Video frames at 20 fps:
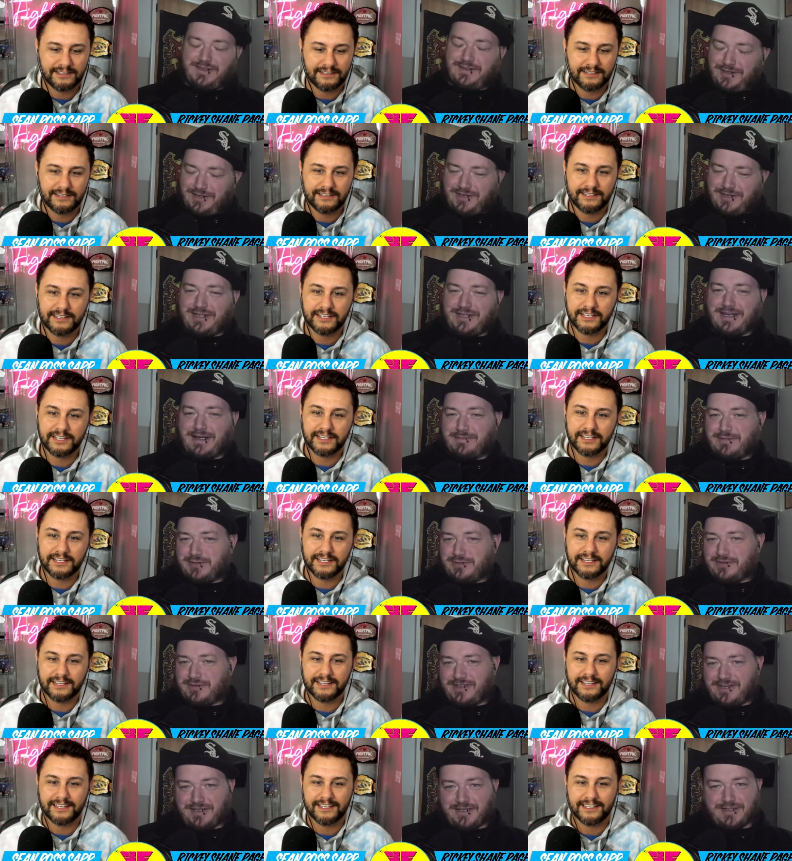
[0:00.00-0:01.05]
Speaker 1: Good. I'm
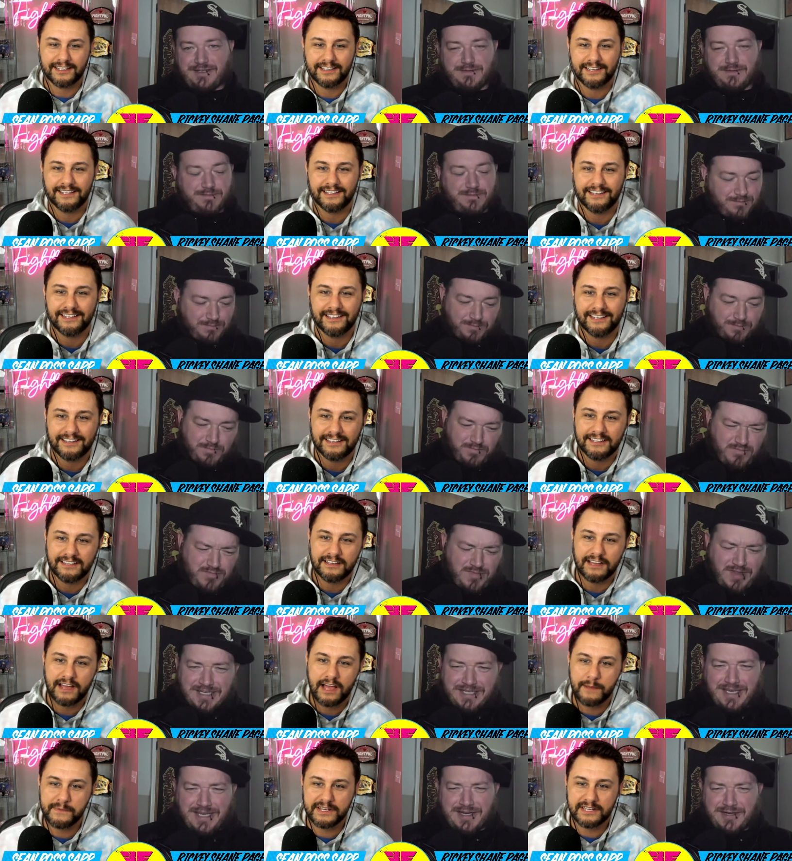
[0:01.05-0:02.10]
doing good.
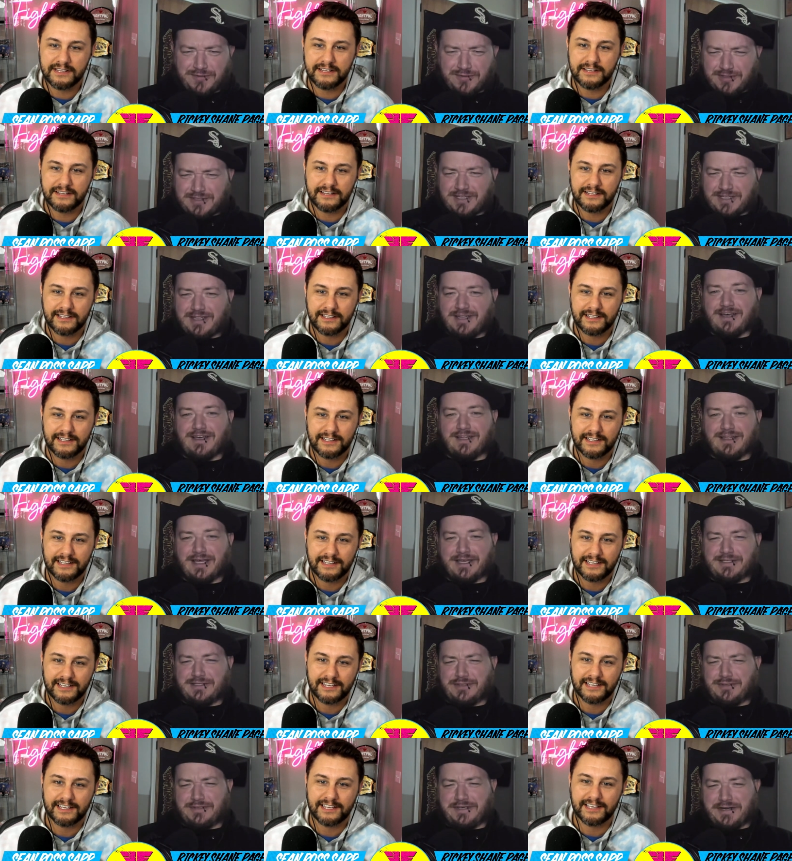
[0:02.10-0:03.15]
I mean, yeah, I don't really
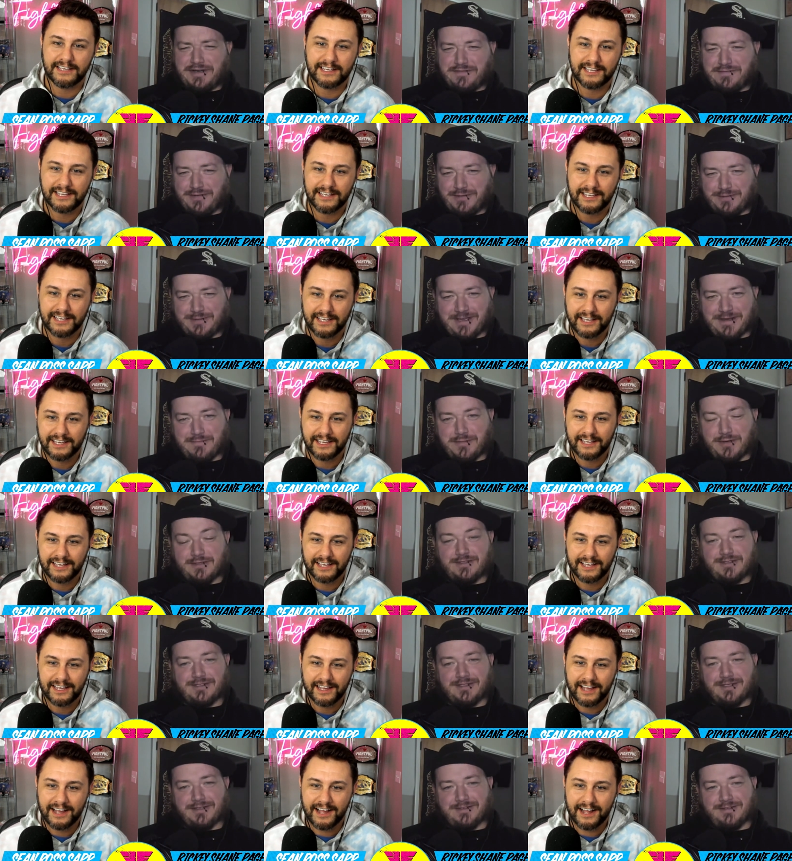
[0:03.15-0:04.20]
like doing interviews that
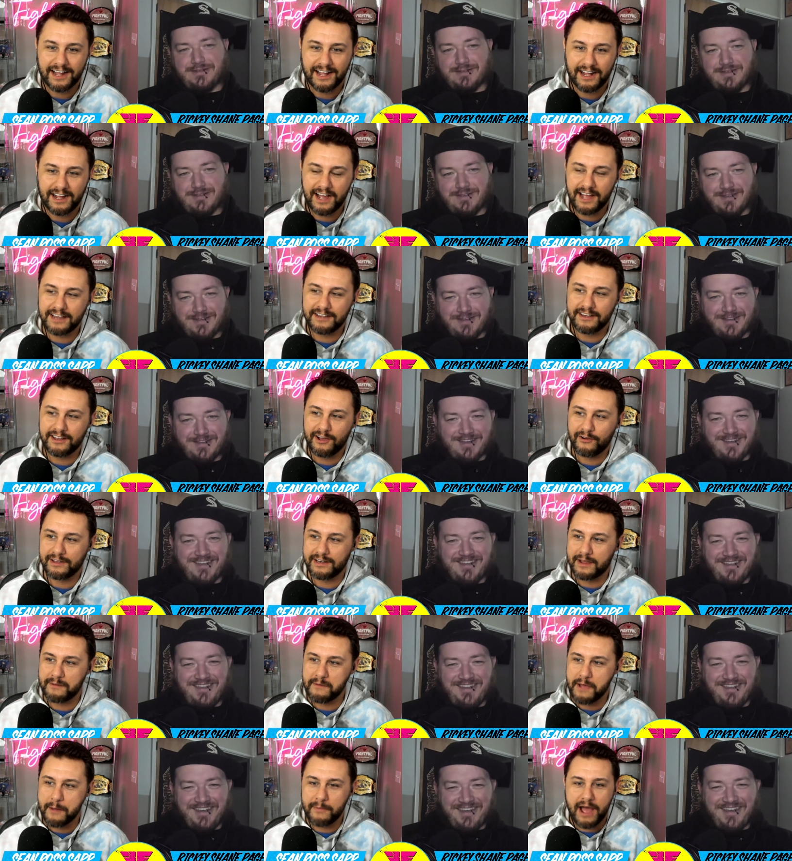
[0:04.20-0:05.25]
much, so.
Speaker 2: I know, and
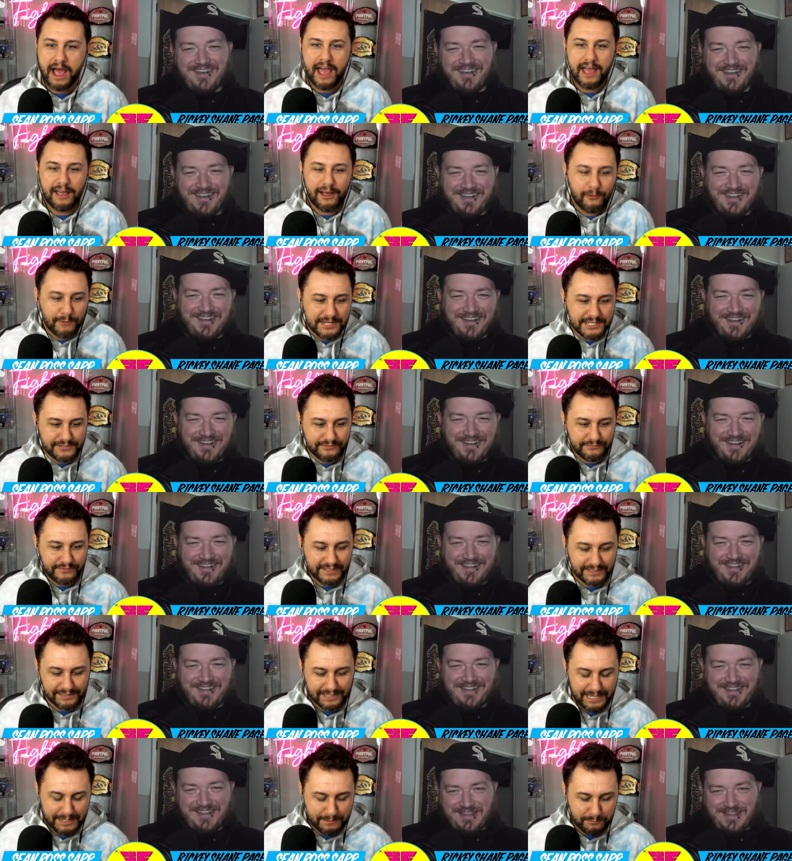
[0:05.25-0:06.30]
I'm, i always
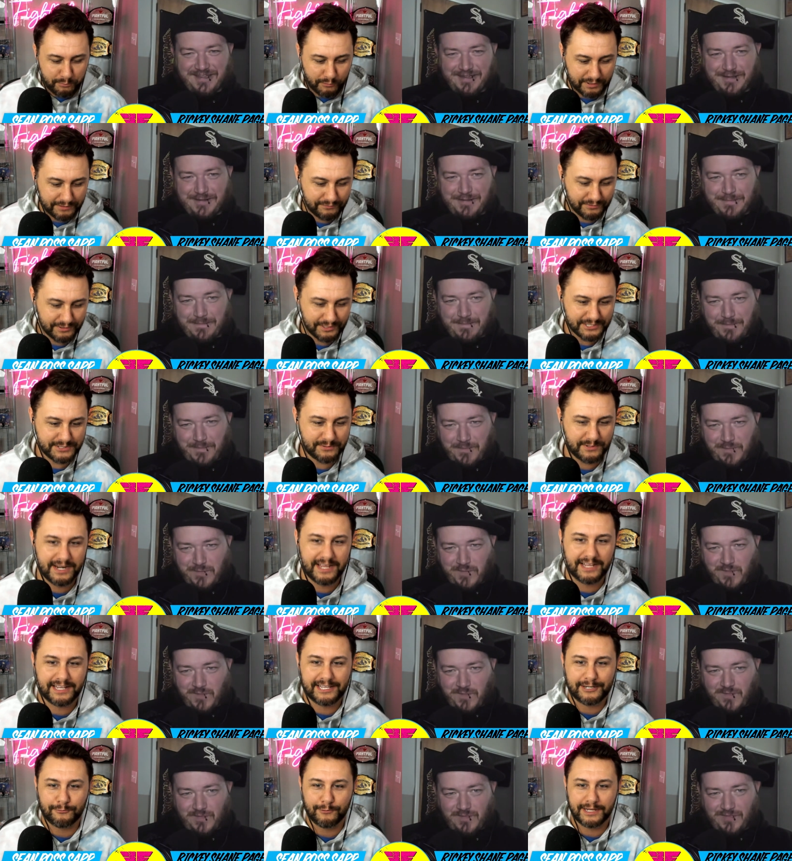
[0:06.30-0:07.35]
feel like privileged when I
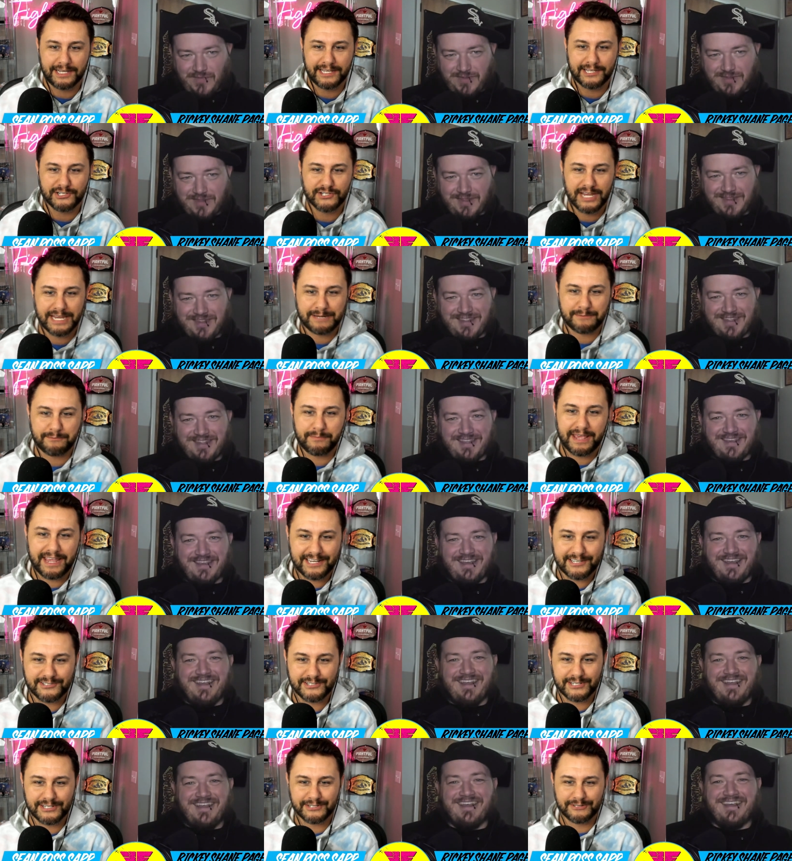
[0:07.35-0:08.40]
get a Rickey Shane
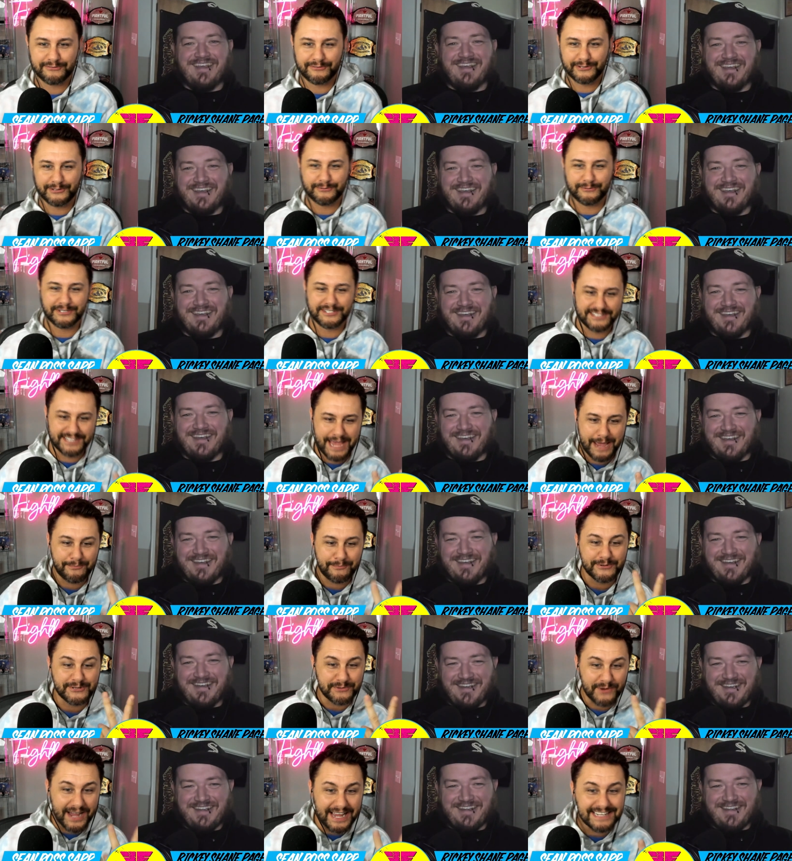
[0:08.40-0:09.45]
Page interview, which has
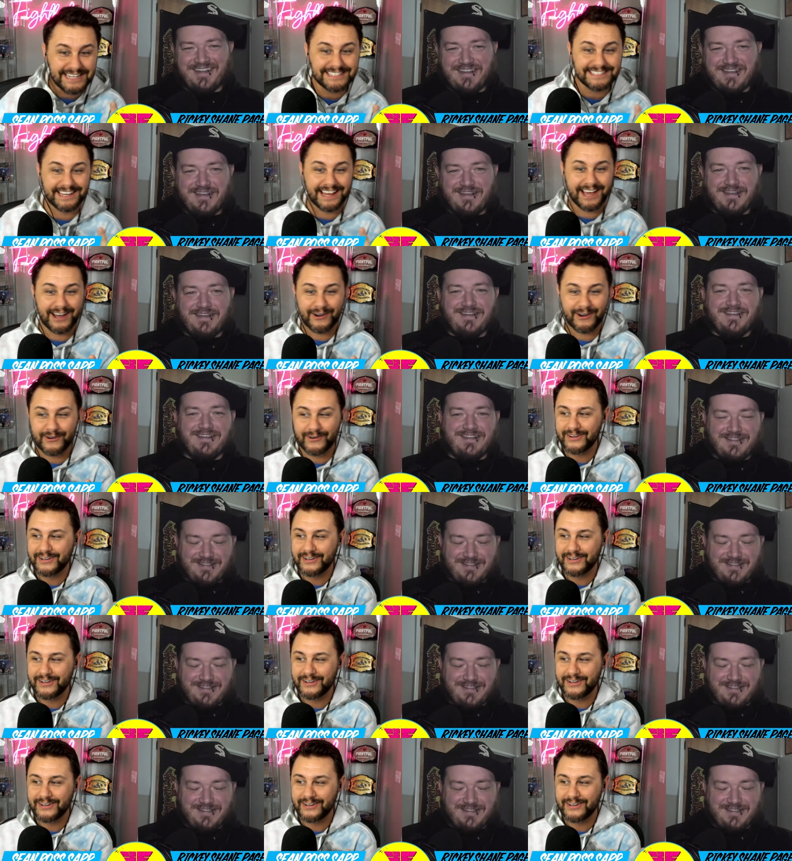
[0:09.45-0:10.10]
happened twice now